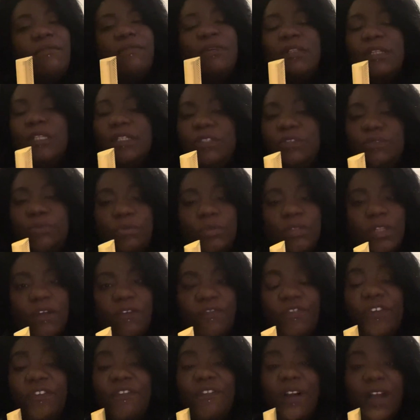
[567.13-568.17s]
really do
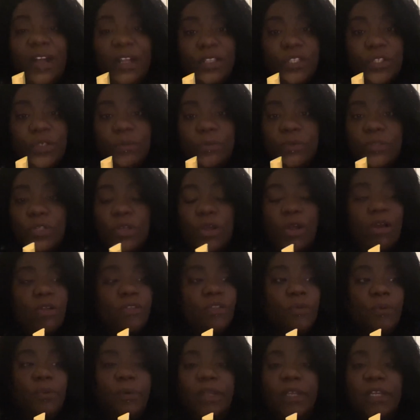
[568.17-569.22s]
love the volumes on
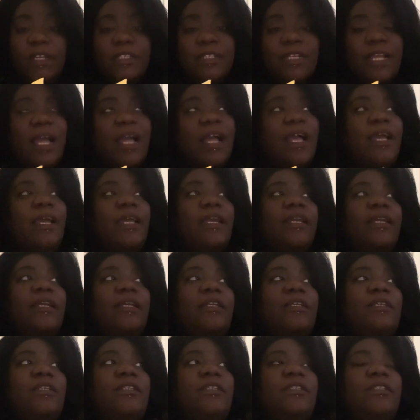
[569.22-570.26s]
the wigs.
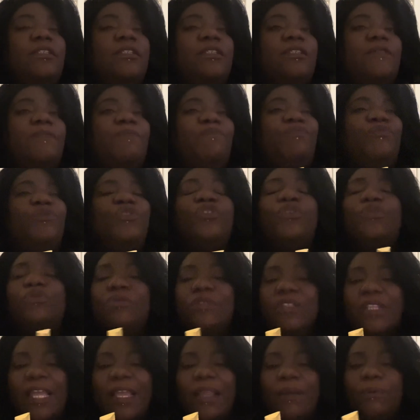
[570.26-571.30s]
I don't
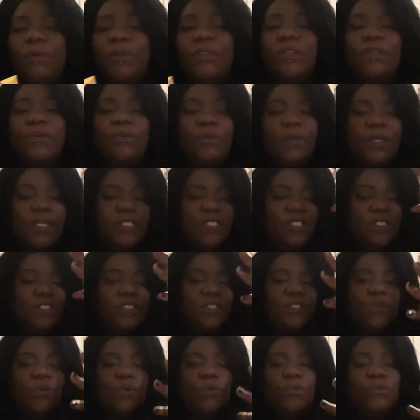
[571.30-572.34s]
like when the wigs are
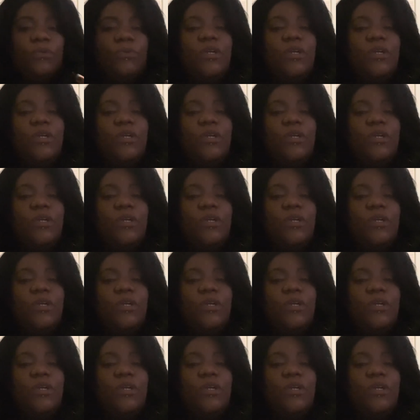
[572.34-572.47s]
so.